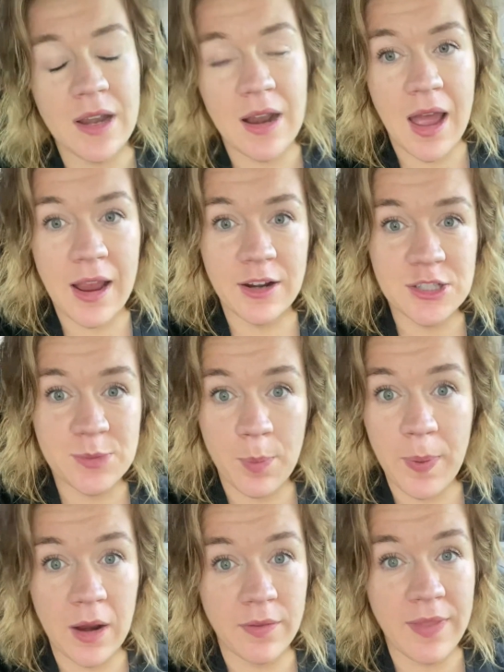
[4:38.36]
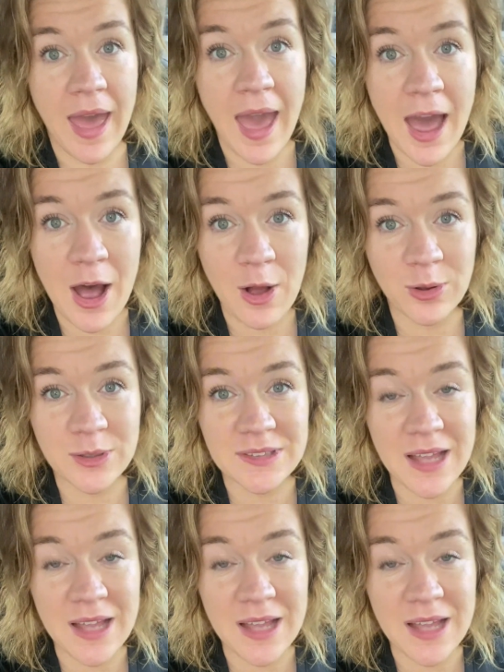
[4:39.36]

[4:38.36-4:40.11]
and I are just preparing the house.